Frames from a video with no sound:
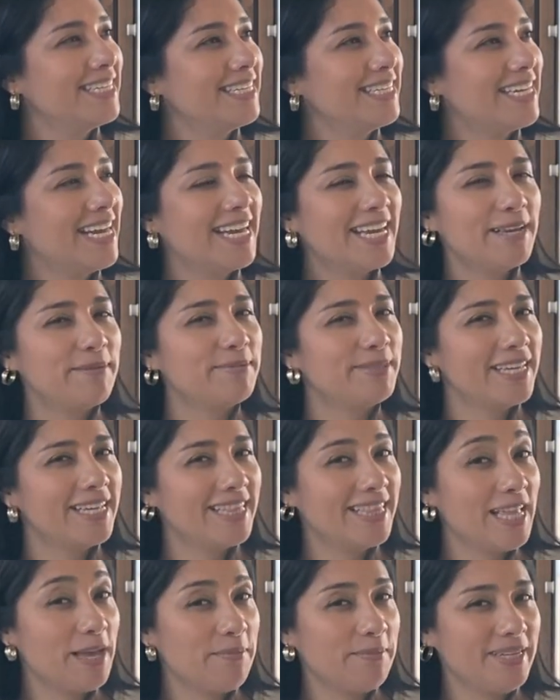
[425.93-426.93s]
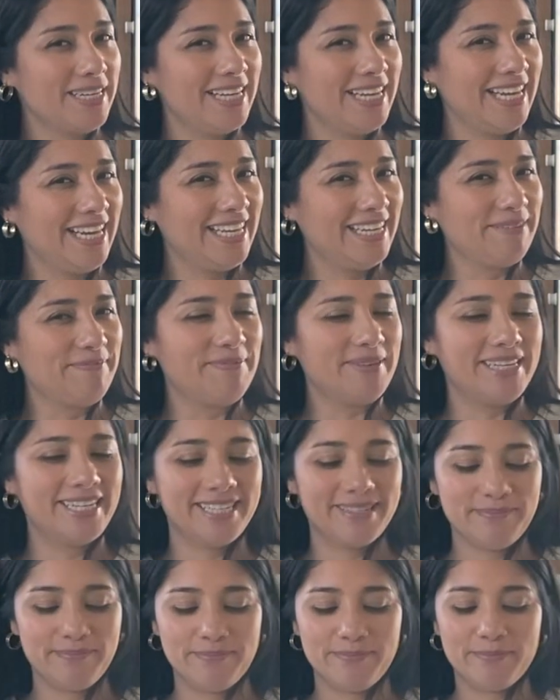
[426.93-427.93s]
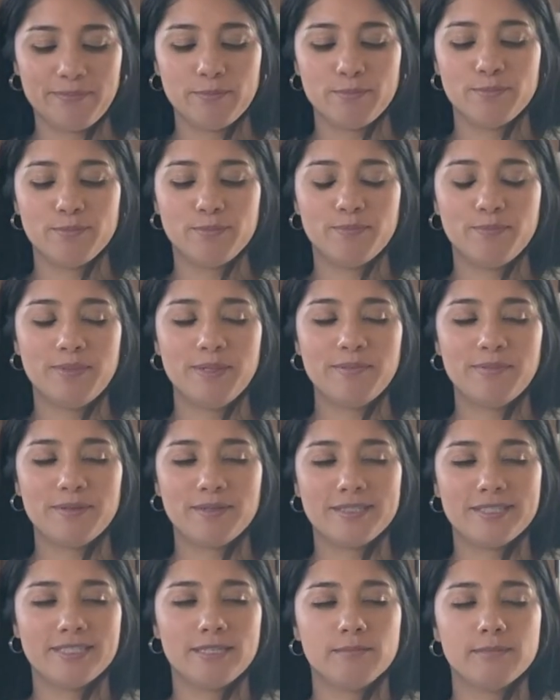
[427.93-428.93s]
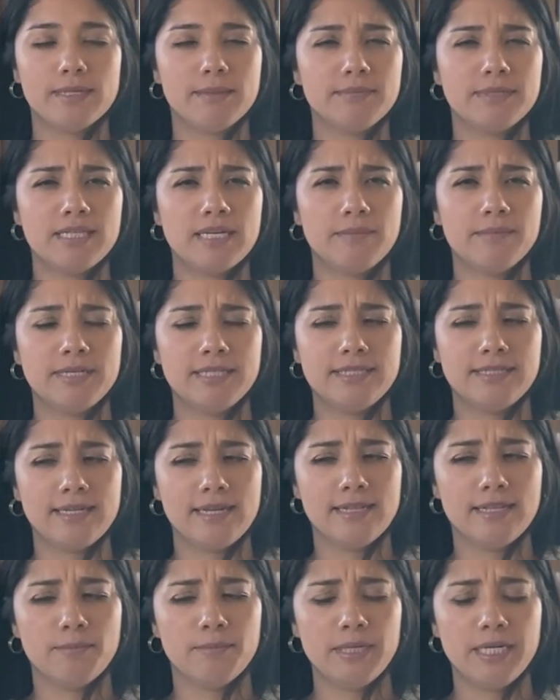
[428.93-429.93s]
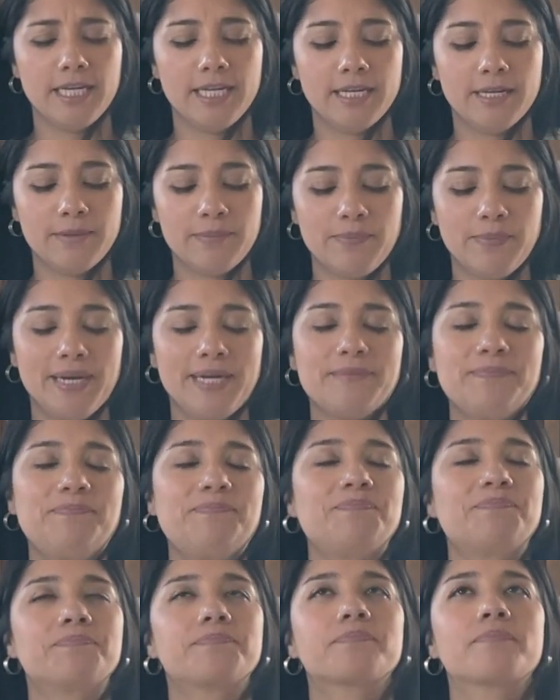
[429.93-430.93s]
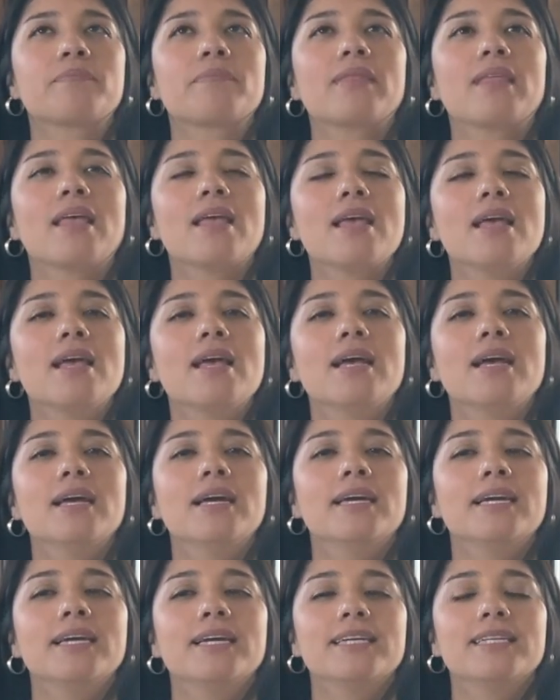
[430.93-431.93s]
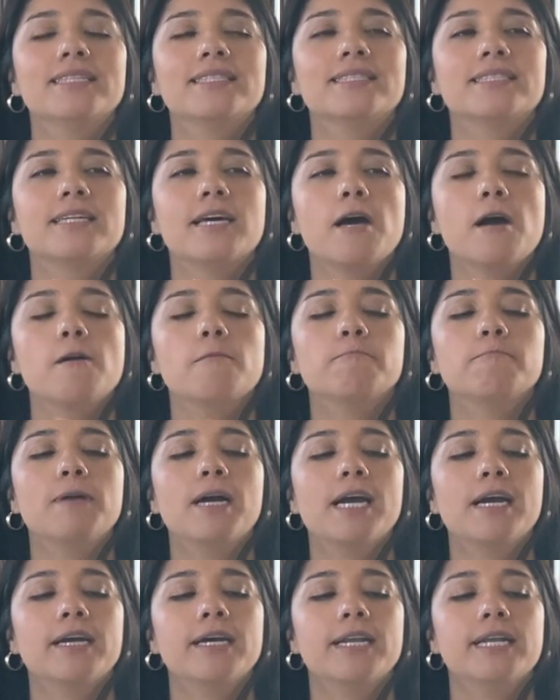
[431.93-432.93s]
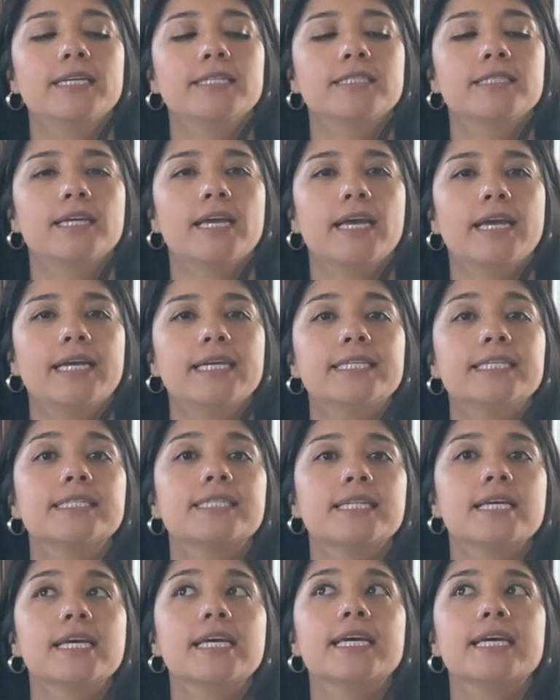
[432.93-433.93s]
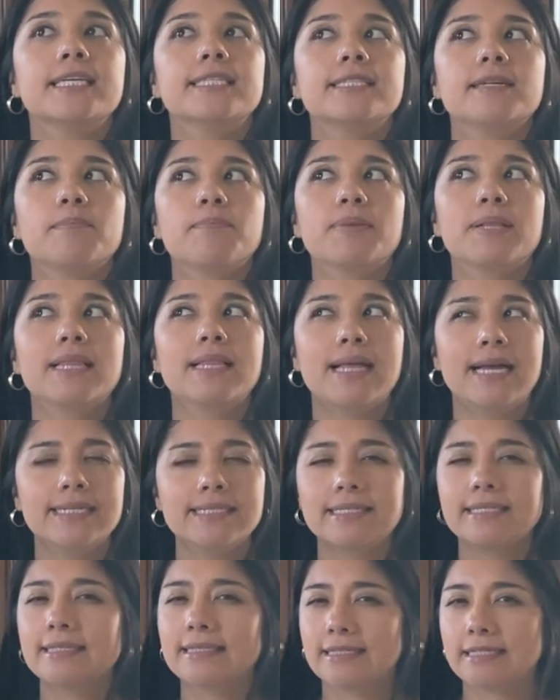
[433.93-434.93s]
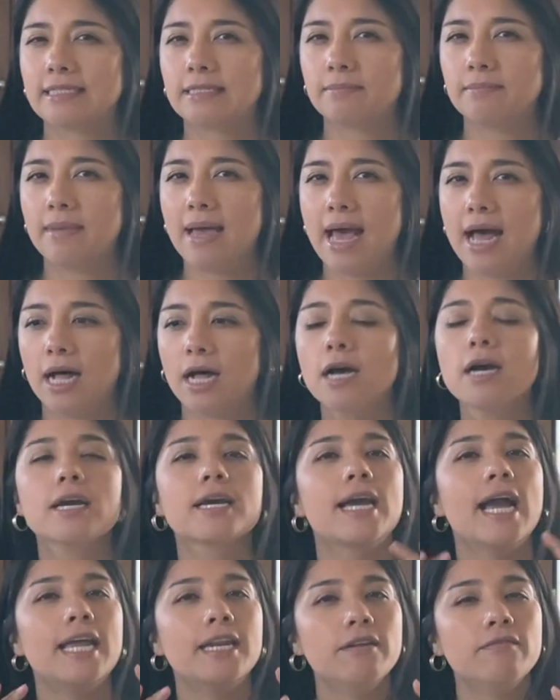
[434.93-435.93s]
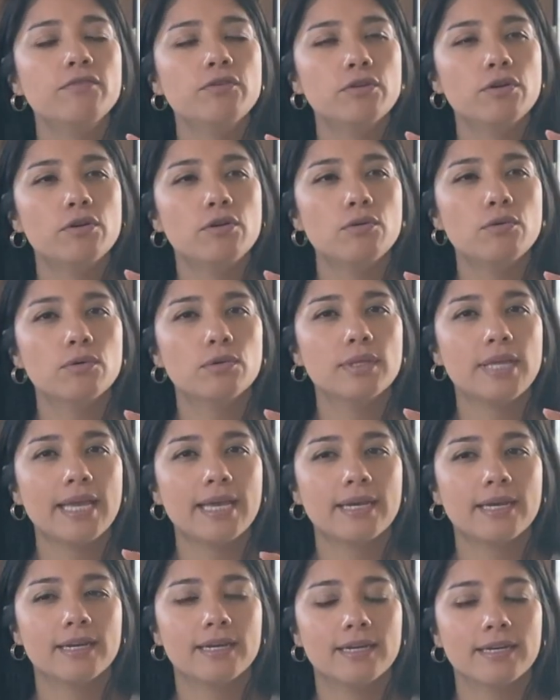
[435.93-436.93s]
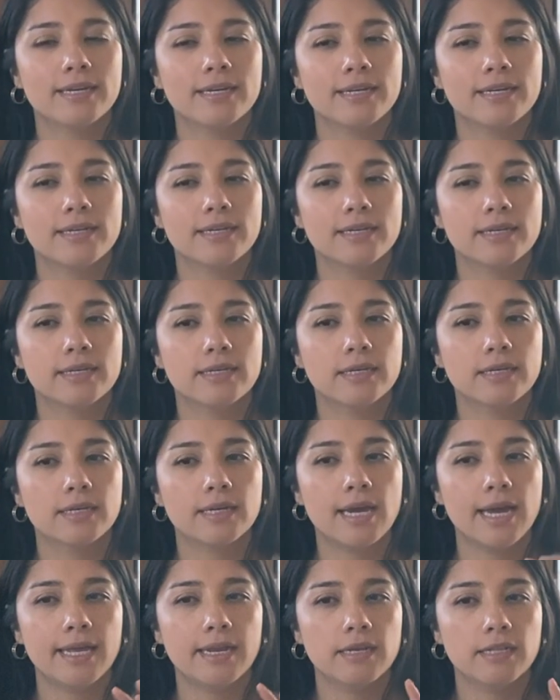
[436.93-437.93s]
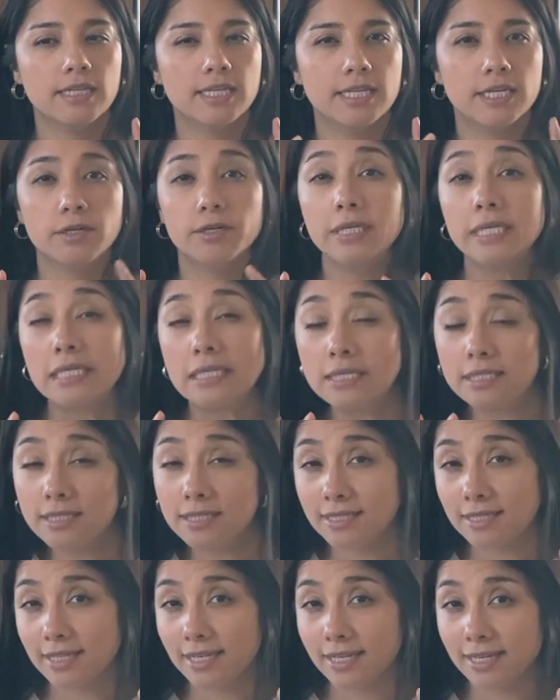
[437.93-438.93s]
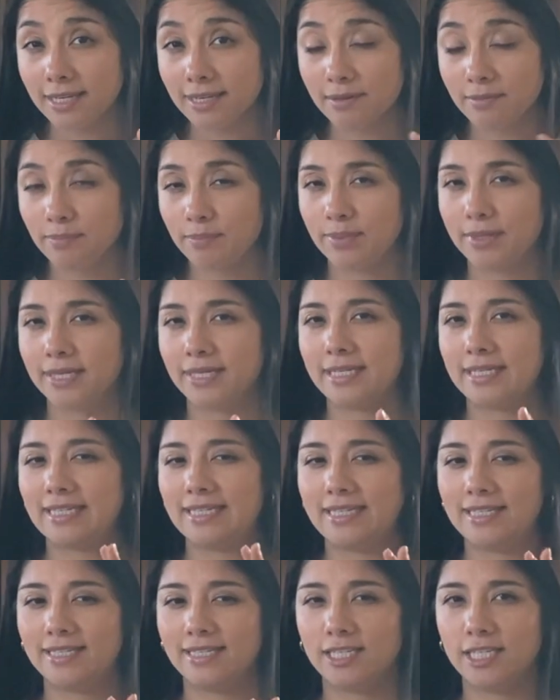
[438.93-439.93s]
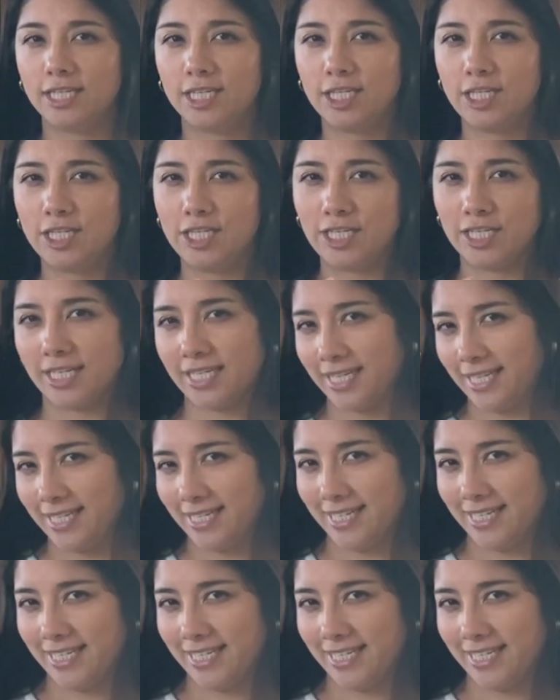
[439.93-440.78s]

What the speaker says: I keep saying lemonade, but people sometimes tell me it's not lemonade. But it's, how can I say? It's a pleasant smell. Kind of, you know, like kind of a little yeasty, but good.